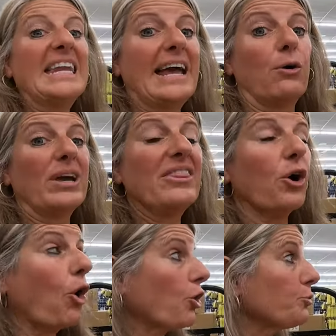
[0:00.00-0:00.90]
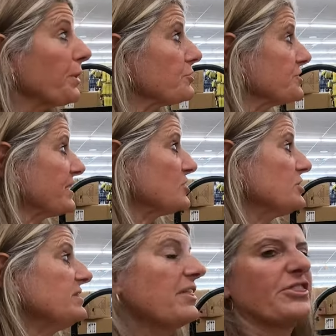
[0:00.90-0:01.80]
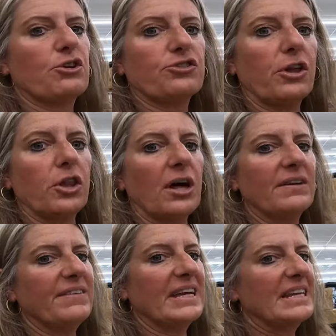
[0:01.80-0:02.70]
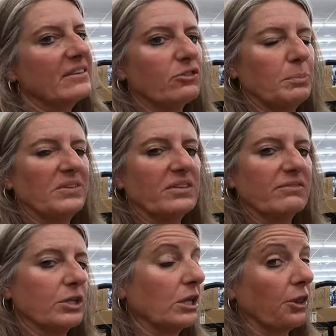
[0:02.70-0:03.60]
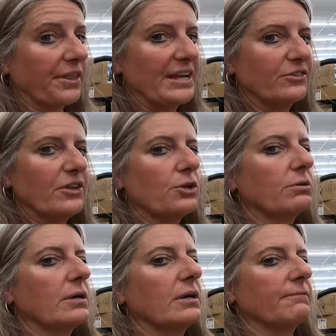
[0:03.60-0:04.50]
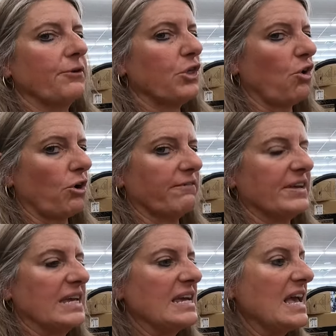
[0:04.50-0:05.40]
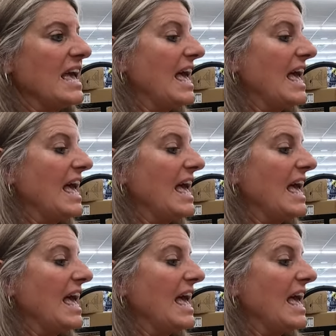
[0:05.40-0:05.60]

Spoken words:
Now, in the hardware section, there's a lot of inexpensive little things that you could get for the RV